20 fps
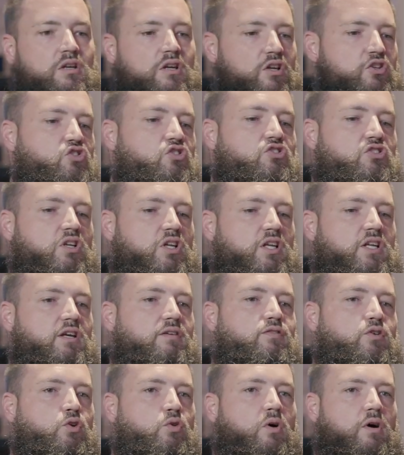It's just gonna
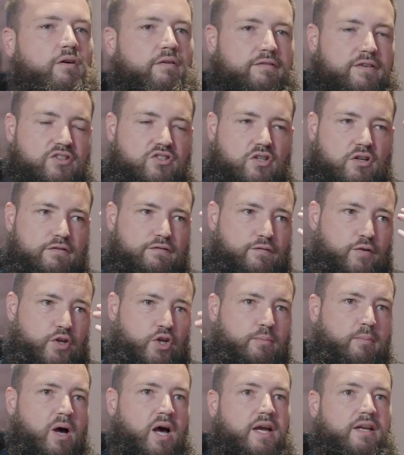give you, a, it's gonna free
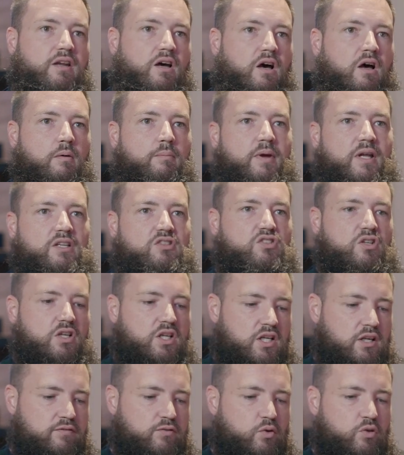your mind up and it's gonna
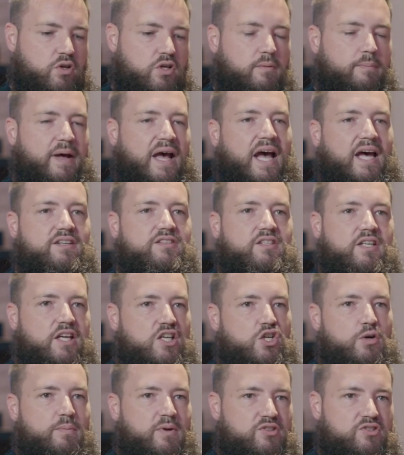give you the capacity in
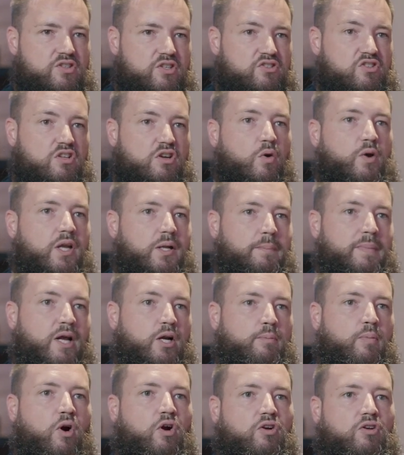your business to go get a
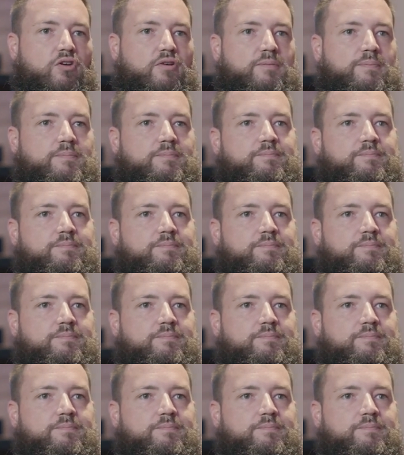better partner.